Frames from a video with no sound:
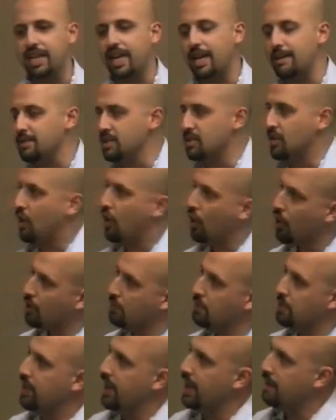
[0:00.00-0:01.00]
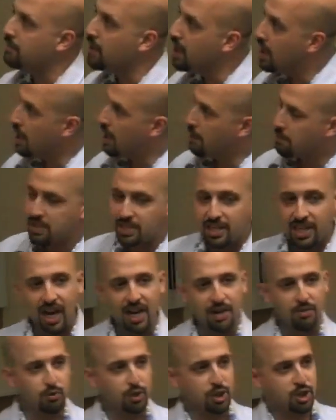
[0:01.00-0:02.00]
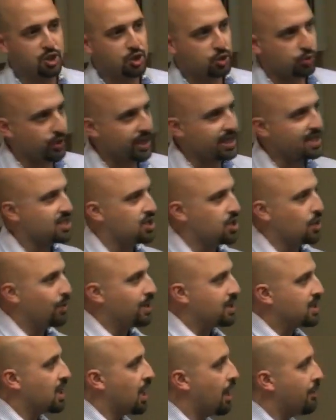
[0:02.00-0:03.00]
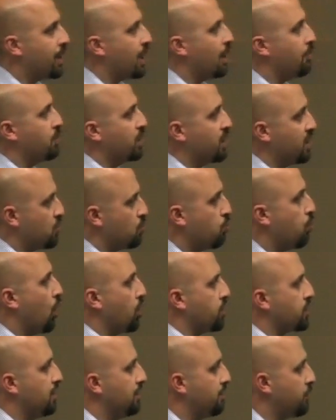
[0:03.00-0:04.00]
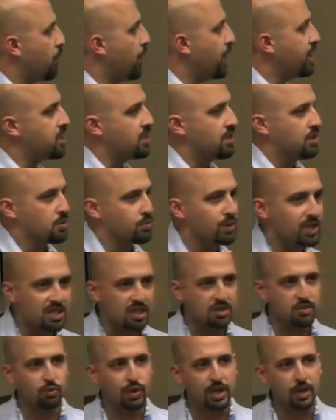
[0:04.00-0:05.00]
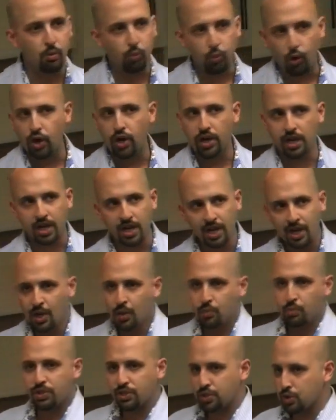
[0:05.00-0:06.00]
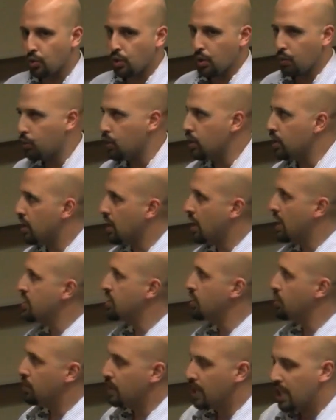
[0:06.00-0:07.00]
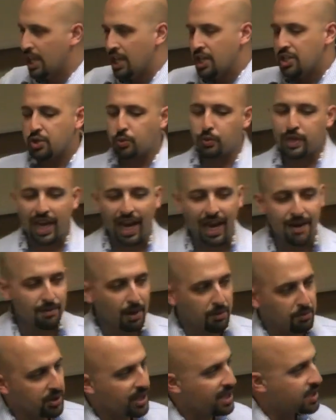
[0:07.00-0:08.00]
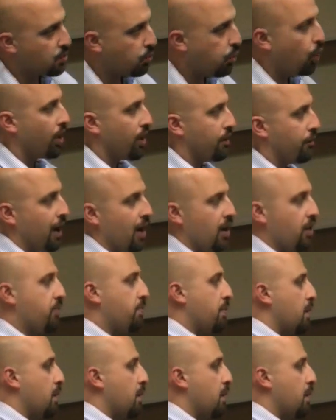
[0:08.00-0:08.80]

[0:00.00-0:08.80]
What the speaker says: name is a horrible name because it kind of restricts you into coming up with these what if questions, which doesn't really work with the sort of work I do. So we came up with this What If Health